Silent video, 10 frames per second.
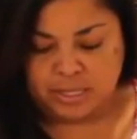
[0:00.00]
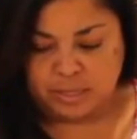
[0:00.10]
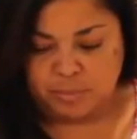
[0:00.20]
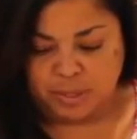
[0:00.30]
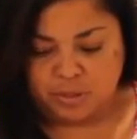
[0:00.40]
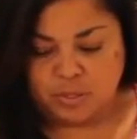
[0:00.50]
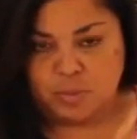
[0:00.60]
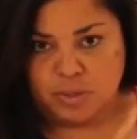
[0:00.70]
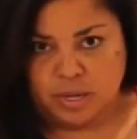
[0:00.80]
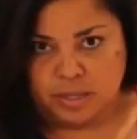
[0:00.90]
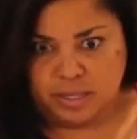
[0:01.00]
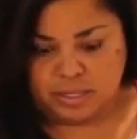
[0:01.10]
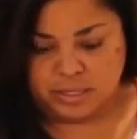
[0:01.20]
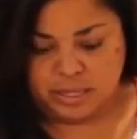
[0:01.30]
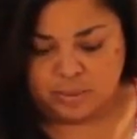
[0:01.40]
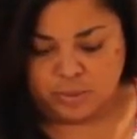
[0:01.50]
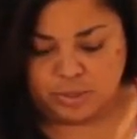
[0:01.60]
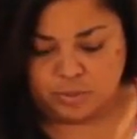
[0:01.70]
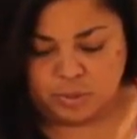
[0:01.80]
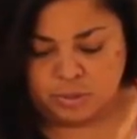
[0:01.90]
is the bigger spoon. I think it's the
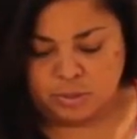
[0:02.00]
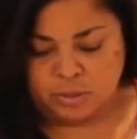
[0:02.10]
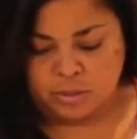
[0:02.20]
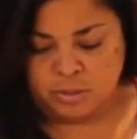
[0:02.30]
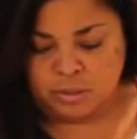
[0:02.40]
tablespoon.